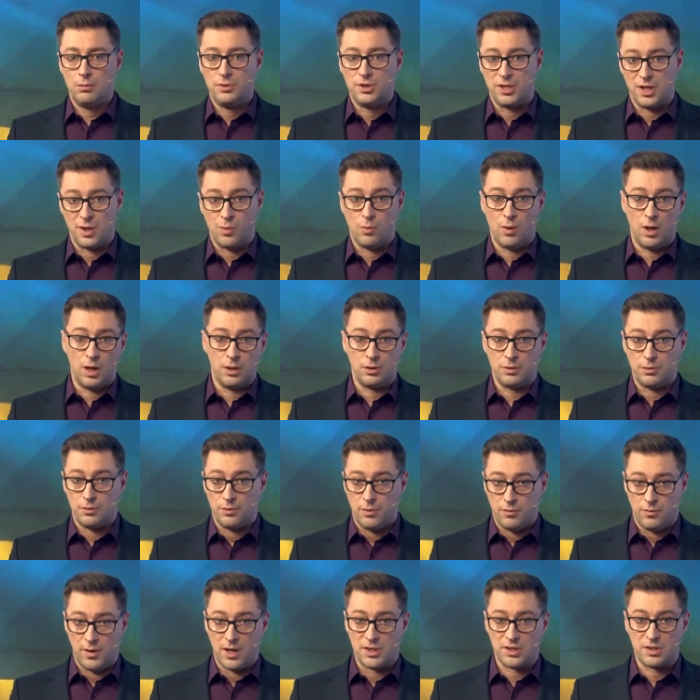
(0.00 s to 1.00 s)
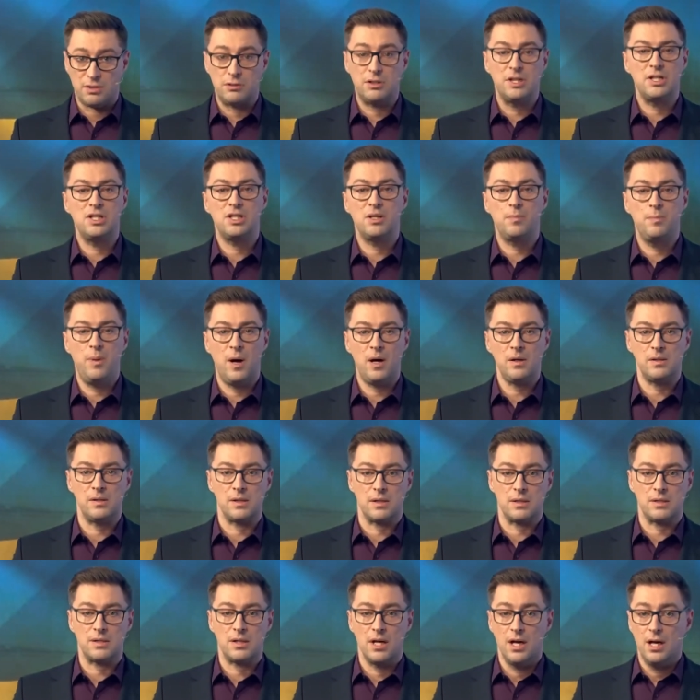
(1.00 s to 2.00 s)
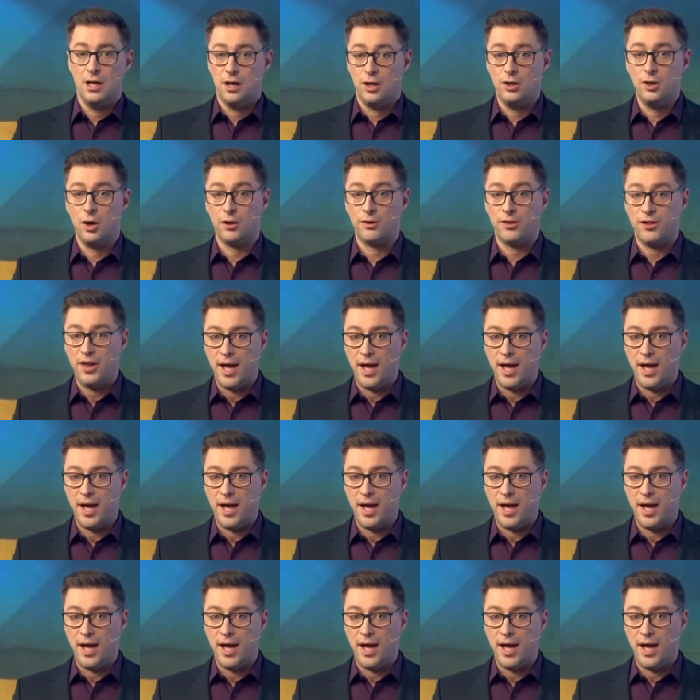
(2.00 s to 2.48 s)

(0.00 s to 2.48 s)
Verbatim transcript: dear world, of our strategic partners, and not